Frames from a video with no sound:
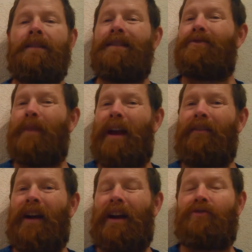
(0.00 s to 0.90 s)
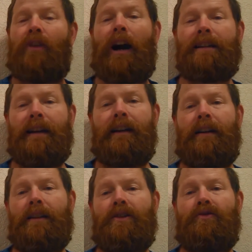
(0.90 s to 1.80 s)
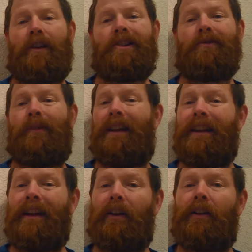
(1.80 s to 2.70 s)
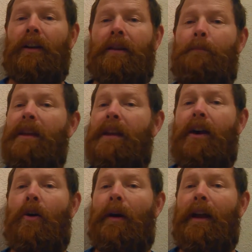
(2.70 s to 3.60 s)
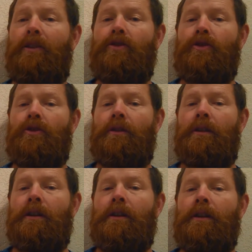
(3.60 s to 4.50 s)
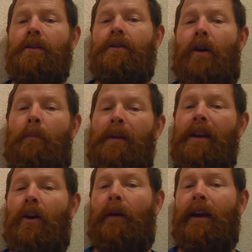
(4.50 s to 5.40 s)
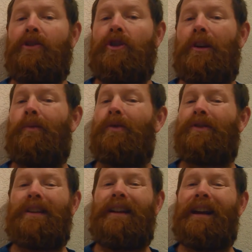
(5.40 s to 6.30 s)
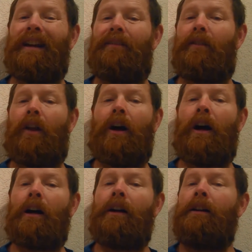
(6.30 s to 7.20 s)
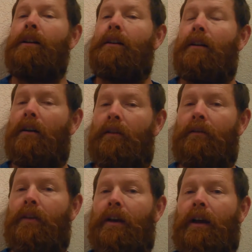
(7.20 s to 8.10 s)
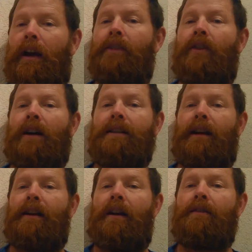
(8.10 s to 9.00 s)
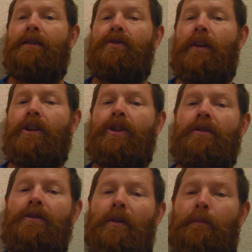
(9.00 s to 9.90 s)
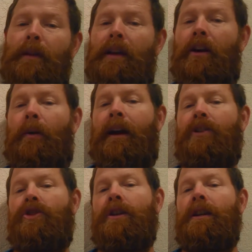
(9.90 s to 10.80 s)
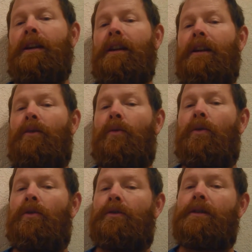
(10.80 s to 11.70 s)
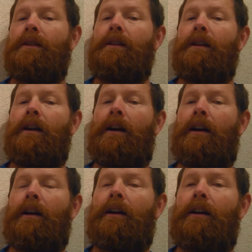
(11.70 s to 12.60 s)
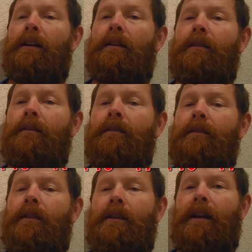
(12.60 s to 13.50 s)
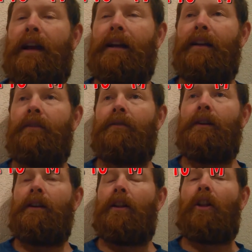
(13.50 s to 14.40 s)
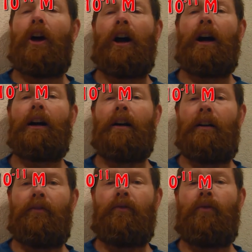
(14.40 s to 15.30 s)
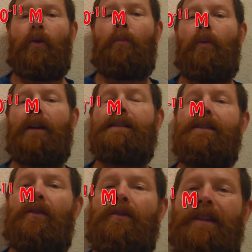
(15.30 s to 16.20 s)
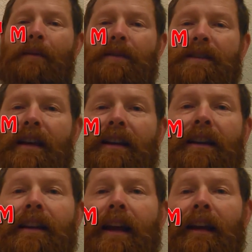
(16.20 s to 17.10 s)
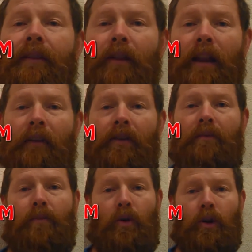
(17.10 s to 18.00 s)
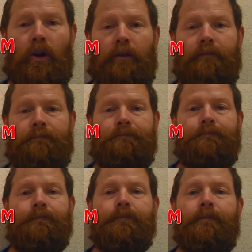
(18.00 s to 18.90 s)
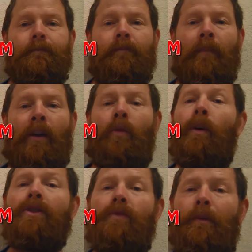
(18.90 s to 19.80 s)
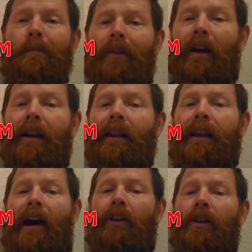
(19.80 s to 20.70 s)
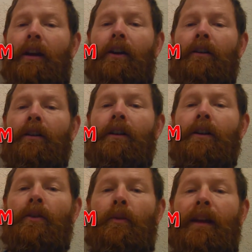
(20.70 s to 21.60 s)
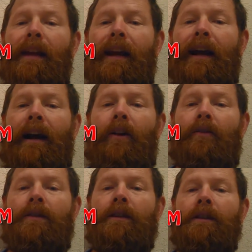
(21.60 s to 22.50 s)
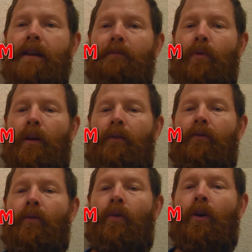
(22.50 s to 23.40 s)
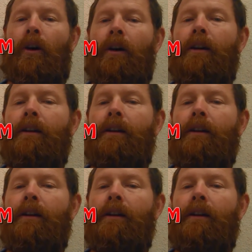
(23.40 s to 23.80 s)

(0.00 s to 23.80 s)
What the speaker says: Since we have the hydroxide concentration, we can calculate the pOH. So pOH equals the negative log of the hydroxide concentration. So pOH equals the negative log of 4.0 times 10 to the negative 11th molar, which when we plug into the calculator, we get out 10.4